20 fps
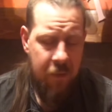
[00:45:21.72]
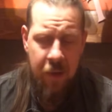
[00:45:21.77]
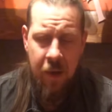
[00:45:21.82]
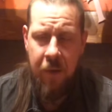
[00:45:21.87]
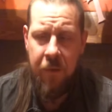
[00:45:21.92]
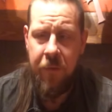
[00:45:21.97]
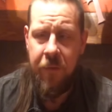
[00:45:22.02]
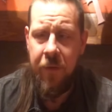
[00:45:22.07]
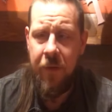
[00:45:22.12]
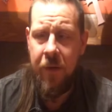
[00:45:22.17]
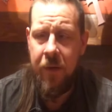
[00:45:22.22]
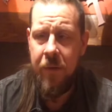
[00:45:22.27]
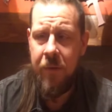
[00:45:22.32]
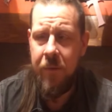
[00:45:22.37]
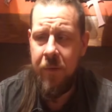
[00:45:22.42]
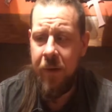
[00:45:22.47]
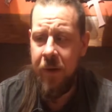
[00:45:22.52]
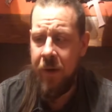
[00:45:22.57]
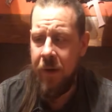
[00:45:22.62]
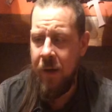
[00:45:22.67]
lot of fun.
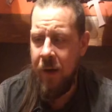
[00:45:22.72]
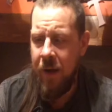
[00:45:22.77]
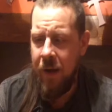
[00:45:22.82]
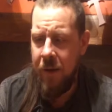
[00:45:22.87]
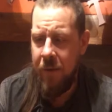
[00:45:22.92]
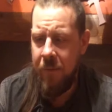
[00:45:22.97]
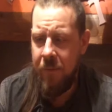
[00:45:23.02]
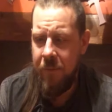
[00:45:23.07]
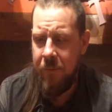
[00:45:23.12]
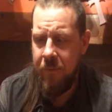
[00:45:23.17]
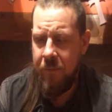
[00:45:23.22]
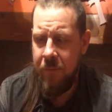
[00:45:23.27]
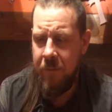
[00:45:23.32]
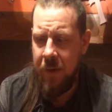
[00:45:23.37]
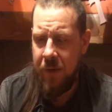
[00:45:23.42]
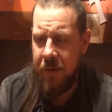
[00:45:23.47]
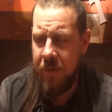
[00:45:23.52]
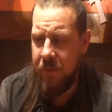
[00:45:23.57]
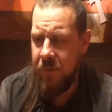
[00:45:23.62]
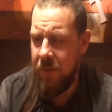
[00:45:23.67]
We're gonna make
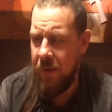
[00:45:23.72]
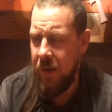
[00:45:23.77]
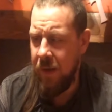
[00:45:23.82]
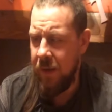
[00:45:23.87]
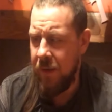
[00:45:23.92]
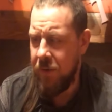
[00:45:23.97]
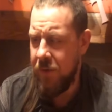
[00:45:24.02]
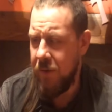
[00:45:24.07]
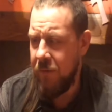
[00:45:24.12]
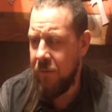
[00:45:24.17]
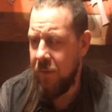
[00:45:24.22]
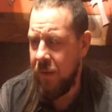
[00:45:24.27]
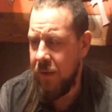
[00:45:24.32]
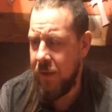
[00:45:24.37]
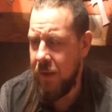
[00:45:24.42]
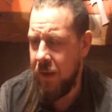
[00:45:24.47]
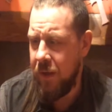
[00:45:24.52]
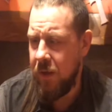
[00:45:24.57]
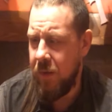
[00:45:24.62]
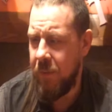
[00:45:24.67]
some really interesting things
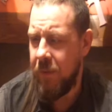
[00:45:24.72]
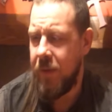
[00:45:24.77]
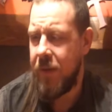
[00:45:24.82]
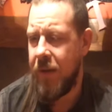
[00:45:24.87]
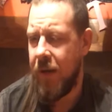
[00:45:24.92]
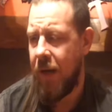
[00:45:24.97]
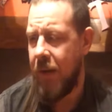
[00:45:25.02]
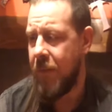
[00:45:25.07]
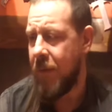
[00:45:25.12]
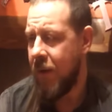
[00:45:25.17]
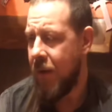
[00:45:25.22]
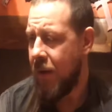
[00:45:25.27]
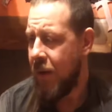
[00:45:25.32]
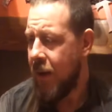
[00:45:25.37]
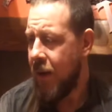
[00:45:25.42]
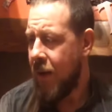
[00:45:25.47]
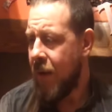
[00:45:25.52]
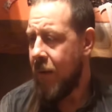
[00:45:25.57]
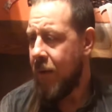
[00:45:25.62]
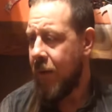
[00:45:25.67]
in the coming time.
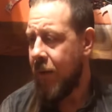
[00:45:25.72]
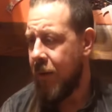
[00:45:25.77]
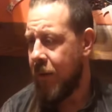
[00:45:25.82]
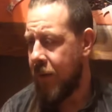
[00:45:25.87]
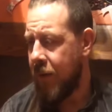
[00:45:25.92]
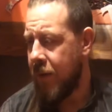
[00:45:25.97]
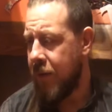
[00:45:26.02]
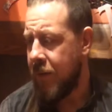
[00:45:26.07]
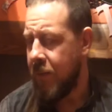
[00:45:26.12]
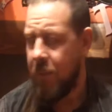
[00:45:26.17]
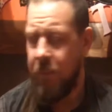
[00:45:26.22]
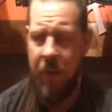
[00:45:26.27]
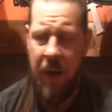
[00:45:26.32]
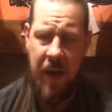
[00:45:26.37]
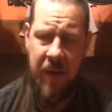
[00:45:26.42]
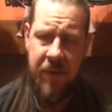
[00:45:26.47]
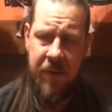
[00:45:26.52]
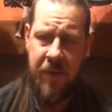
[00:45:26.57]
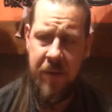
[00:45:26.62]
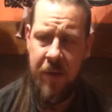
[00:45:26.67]
We're gonna do some
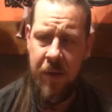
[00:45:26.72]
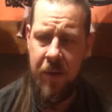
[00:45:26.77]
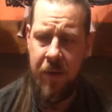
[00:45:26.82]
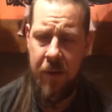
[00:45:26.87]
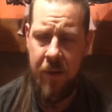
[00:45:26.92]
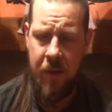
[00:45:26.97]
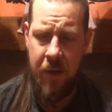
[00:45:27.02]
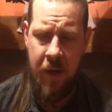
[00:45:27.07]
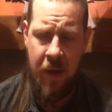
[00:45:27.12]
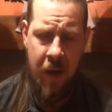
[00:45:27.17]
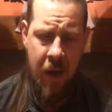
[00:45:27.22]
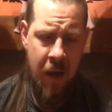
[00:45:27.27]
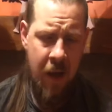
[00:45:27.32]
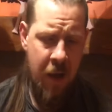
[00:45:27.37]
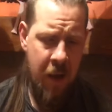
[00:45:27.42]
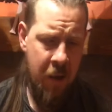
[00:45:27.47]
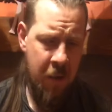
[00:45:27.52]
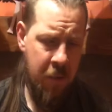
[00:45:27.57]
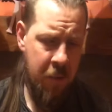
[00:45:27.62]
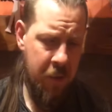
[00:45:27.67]
pasta.
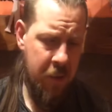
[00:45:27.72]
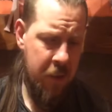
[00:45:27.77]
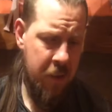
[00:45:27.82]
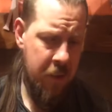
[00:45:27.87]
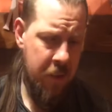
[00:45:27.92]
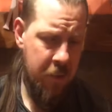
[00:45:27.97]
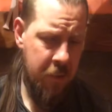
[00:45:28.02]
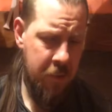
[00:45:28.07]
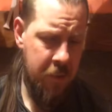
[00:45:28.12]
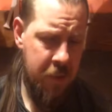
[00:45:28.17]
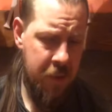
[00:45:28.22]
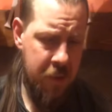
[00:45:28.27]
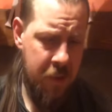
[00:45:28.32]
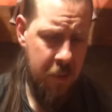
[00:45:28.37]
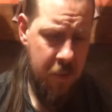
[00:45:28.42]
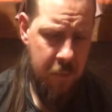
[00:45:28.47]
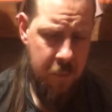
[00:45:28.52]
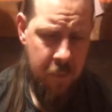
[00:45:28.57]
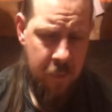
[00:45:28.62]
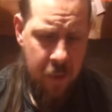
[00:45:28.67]
We're gonna do
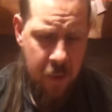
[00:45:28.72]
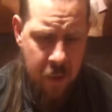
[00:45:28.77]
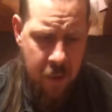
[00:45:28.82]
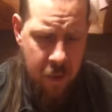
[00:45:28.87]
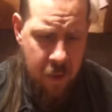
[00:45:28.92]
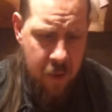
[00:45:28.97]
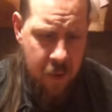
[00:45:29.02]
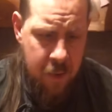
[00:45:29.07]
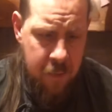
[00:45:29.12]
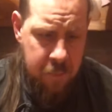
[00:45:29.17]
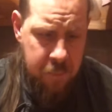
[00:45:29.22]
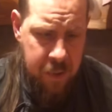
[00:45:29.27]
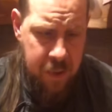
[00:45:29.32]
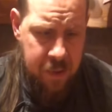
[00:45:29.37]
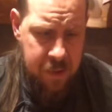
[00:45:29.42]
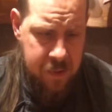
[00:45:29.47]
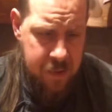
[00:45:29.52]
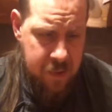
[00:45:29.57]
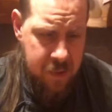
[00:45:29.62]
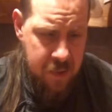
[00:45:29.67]
some
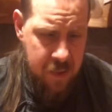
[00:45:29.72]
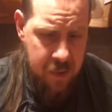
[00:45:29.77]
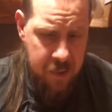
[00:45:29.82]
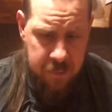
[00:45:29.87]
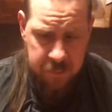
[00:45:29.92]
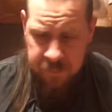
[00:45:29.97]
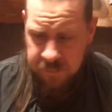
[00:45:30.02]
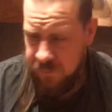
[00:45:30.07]
pizza dough.